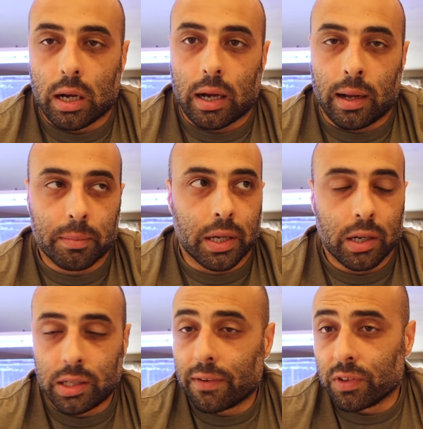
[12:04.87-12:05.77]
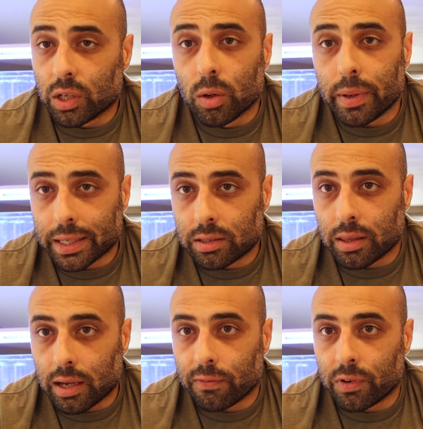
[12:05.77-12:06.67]
I'm gonna definitely go back to
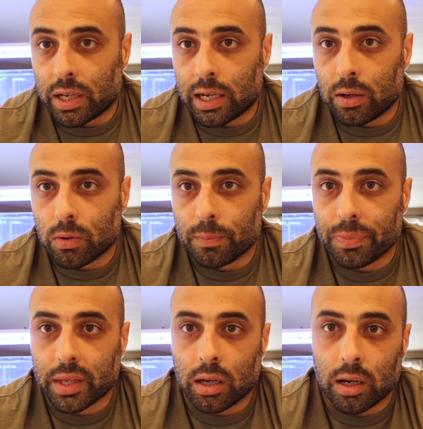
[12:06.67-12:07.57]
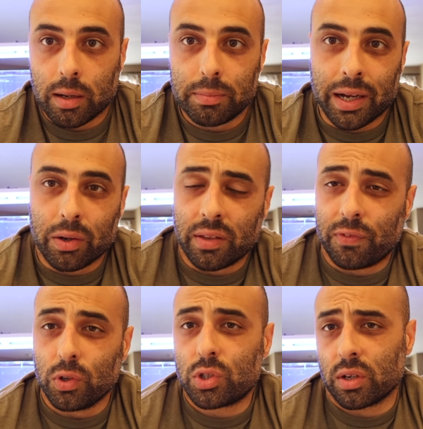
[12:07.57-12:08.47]
that for now. Now in the
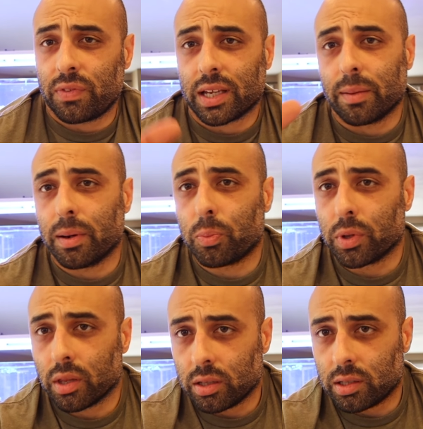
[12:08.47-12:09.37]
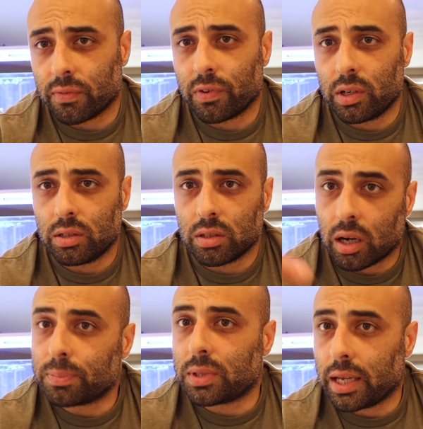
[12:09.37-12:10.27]
future, if they come up with different
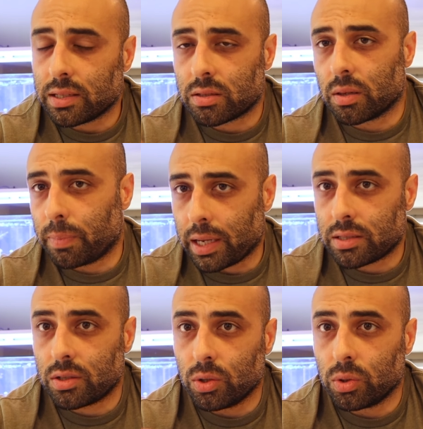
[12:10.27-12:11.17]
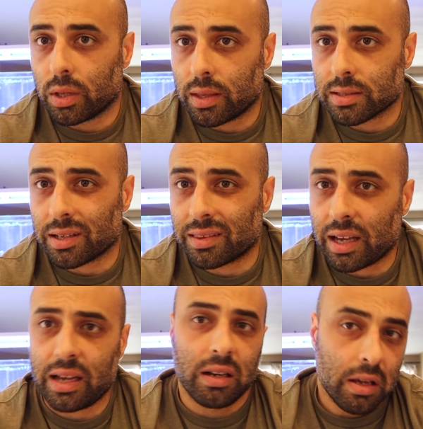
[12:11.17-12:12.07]
updates to the base tune and things like
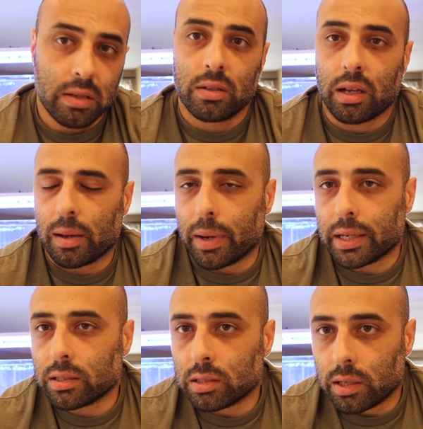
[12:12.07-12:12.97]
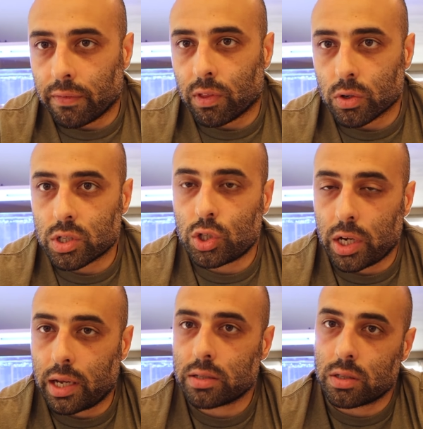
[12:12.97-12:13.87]
that, I might give those a
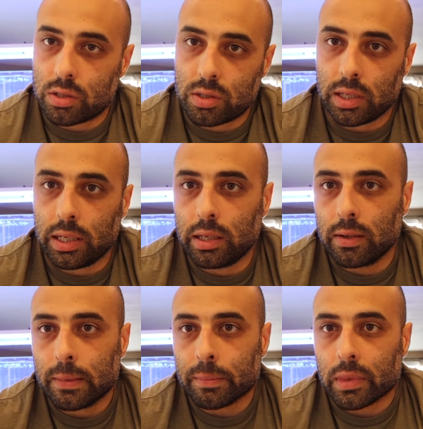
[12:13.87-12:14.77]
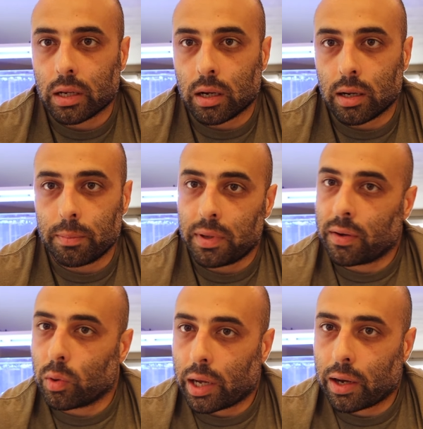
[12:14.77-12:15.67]
chance and see
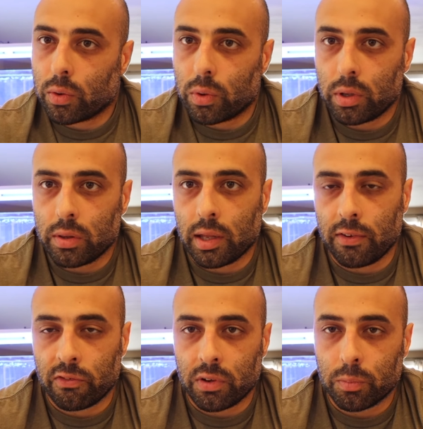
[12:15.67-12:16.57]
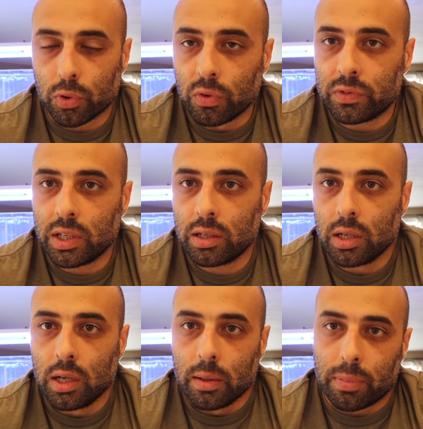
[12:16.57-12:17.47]
how they've improved it.
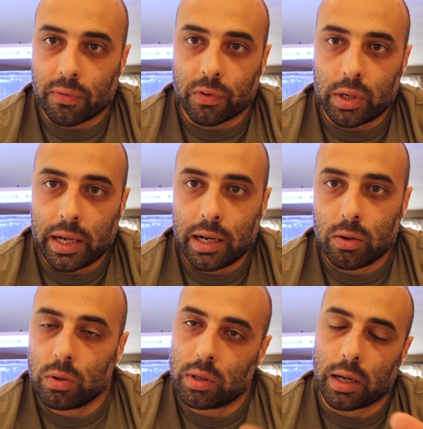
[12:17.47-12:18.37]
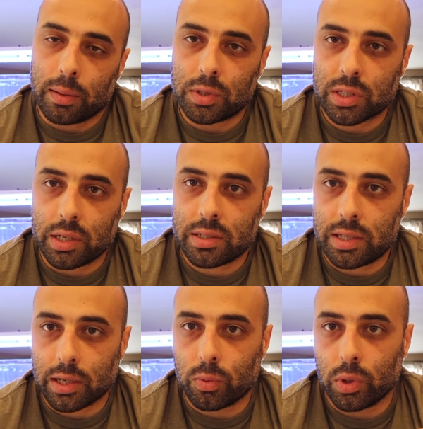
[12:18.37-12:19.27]
But for now, I'm just gonna
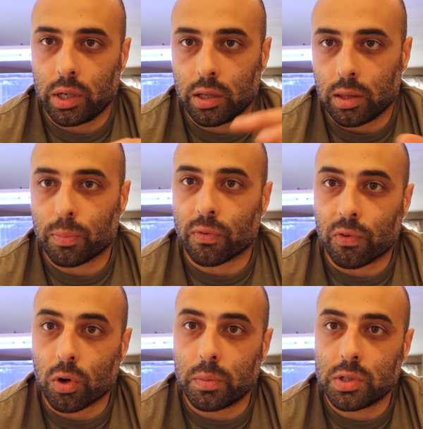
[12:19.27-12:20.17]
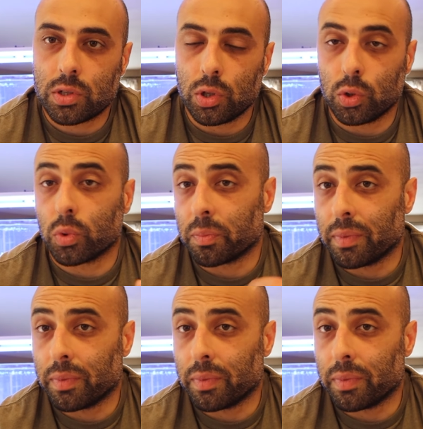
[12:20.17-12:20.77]
stick with the Performance Tune